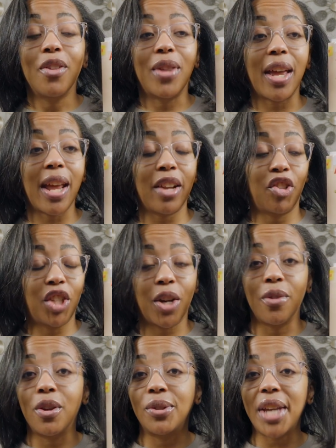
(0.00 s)
that
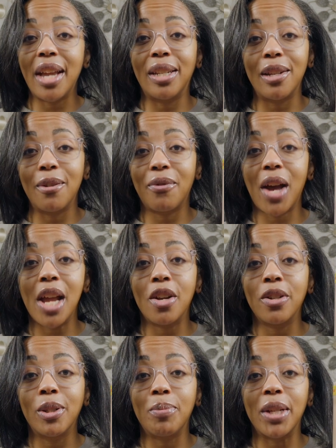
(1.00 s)
share those identifiers,